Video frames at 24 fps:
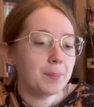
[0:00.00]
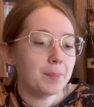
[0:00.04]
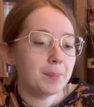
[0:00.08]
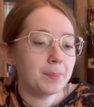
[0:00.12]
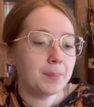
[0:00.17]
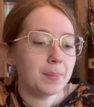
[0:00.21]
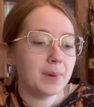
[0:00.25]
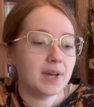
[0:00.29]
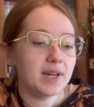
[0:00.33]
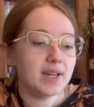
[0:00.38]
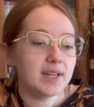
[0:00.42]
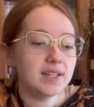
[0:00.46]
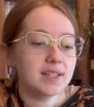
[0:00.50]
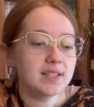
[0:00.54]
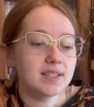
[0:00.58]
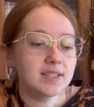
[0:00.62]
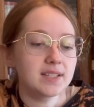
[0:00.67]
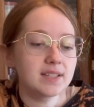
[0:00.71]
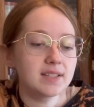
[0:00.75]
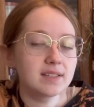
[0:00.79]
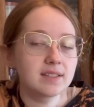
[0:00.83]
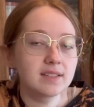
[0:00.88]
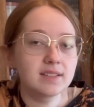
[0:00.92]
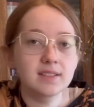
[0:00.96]
but
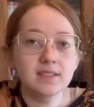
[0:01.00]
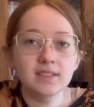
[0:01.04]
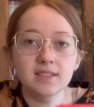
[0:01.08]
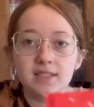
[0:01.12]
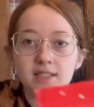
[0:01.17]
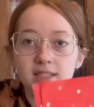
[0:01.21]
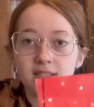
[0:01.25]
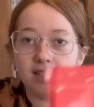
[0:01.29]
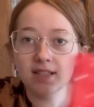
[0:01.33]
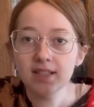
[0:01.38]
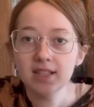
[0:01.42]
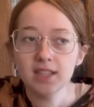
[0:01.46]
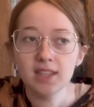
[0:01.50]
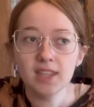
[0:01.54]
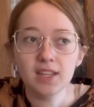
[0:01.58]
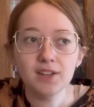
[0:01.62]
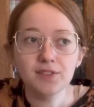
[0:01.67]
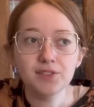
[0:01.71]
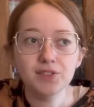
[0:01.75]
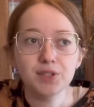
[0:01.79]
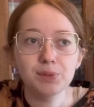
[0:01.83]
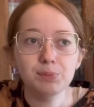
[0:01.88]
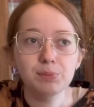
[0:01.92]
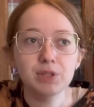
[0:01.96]
still need to think of
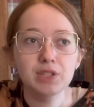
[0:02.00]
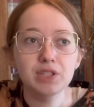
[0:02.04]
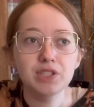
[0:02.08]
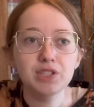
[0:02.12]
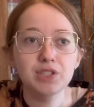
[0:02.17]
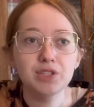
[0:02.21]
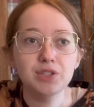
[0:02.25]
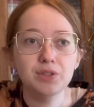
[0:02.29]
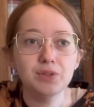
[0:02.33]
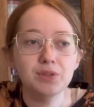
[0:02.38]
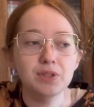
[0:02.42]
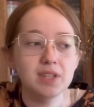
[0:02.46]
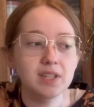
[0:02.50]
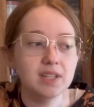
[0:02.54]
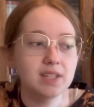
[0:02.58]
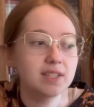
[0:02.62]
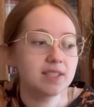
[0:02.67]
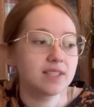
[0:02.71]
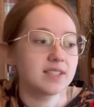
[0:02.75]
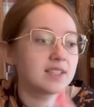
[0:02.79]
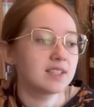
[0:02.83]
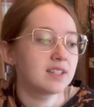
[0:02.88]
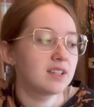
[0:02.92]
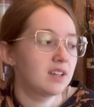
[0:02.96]
something to do
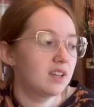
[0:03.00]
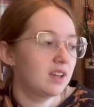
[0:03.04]
this.